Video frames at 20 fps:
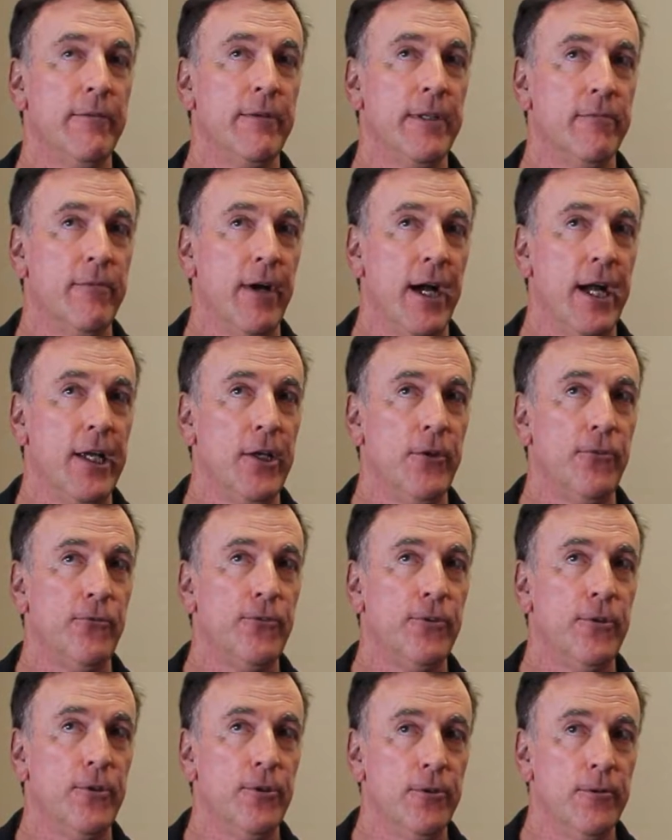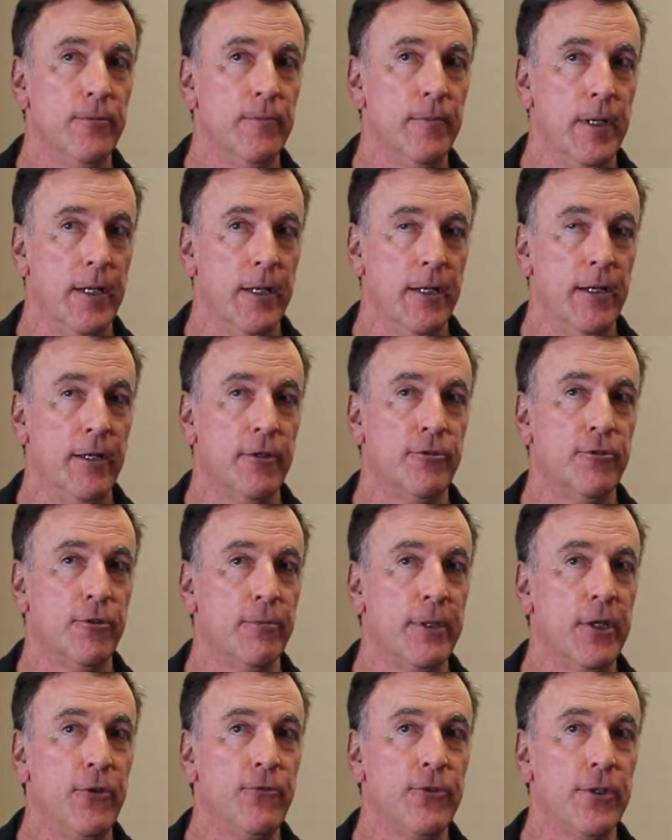give advice to
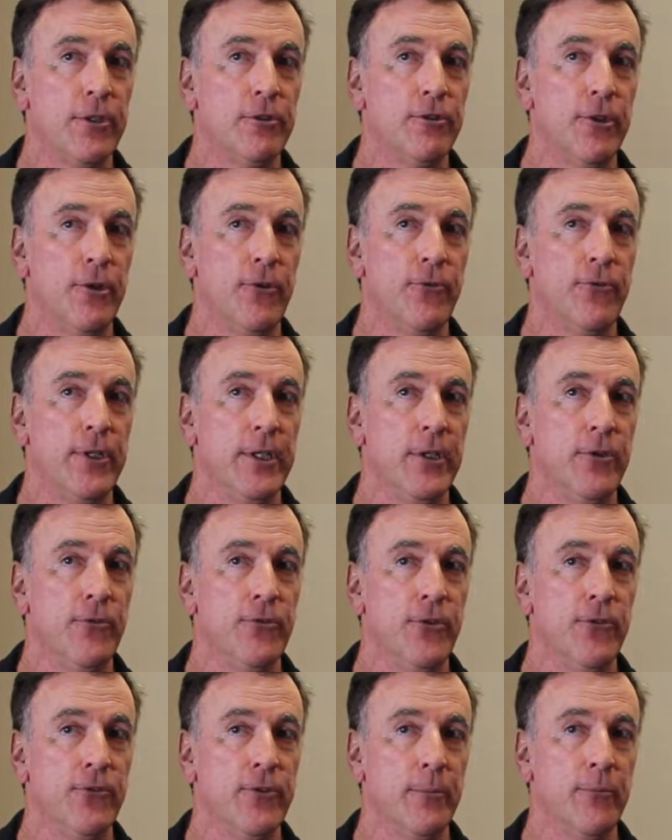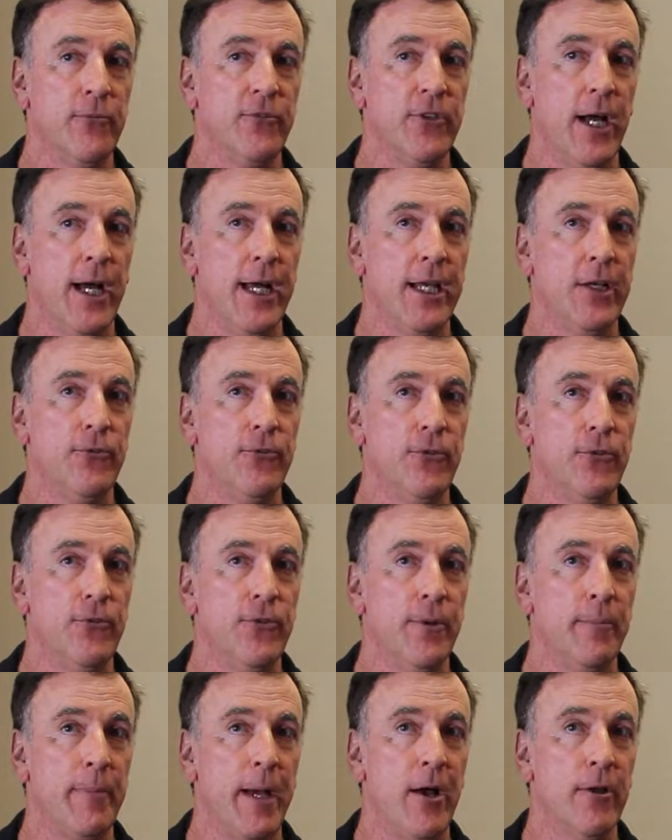researchers in system
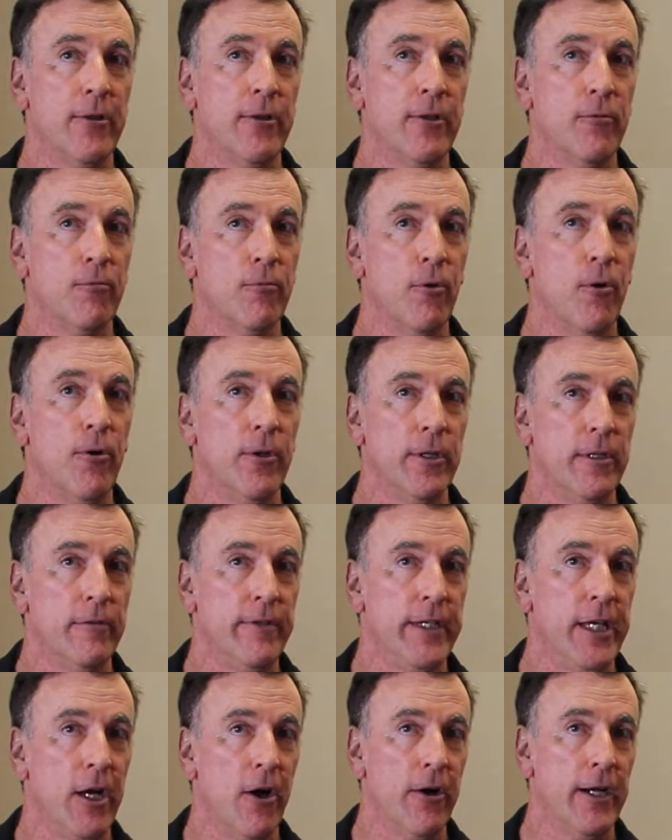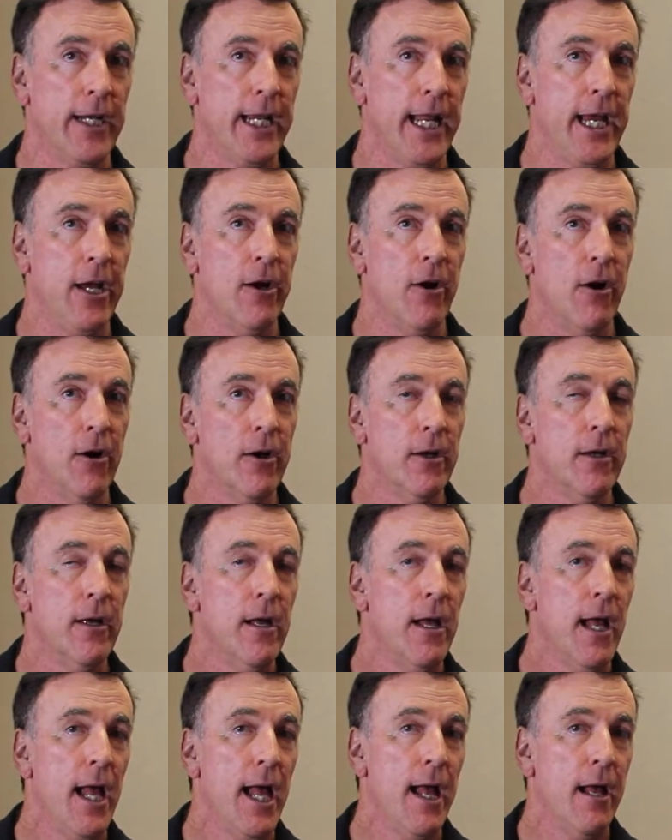sciences about the role that VR and AR
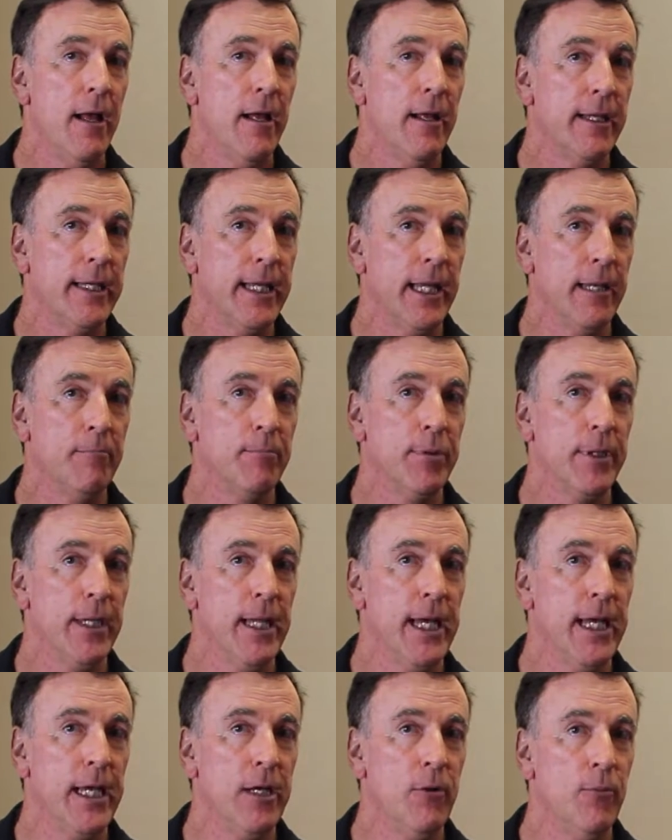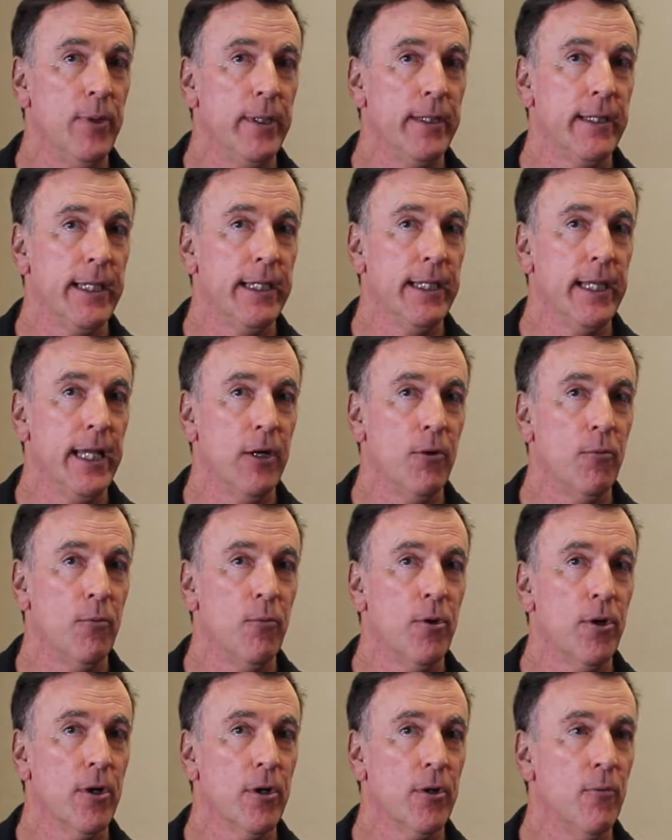can play within their
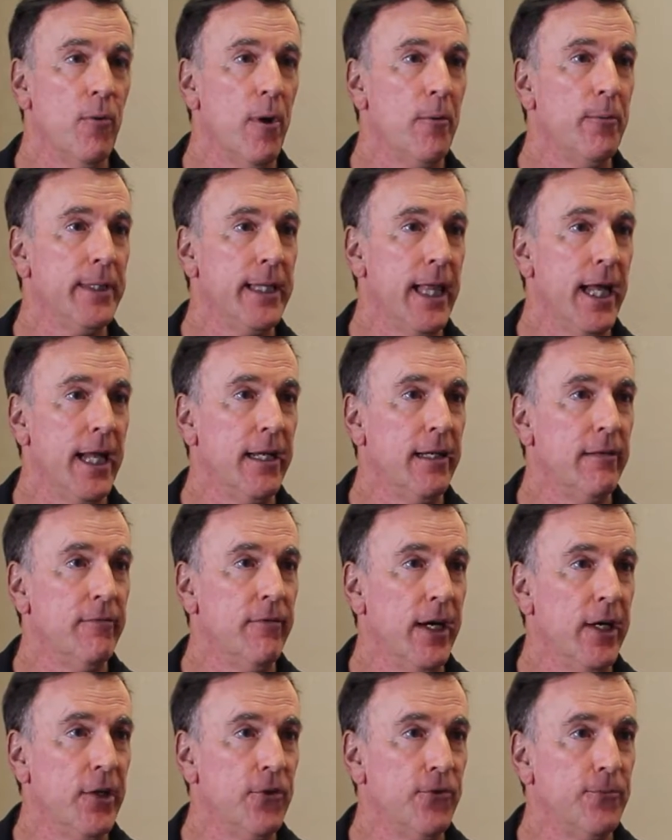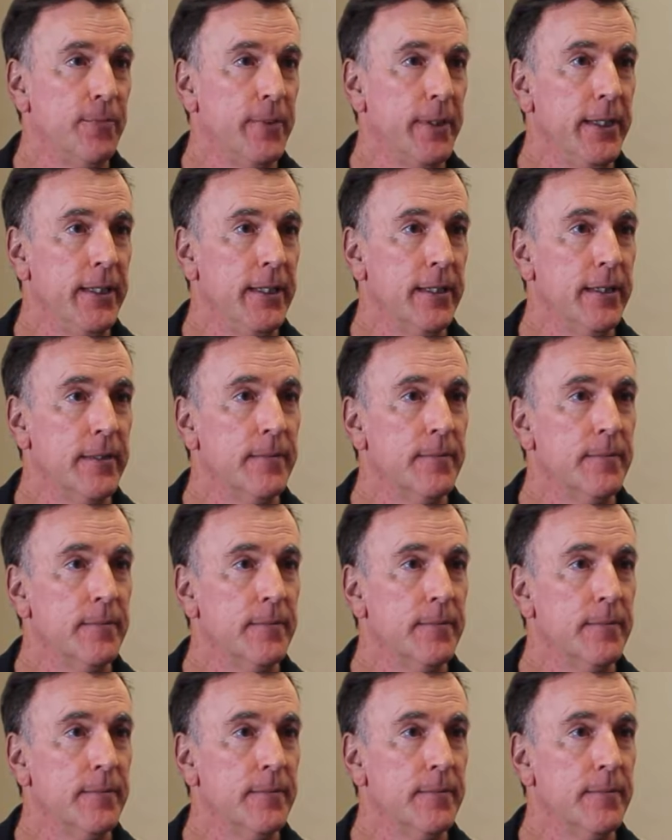work, what would that advice be?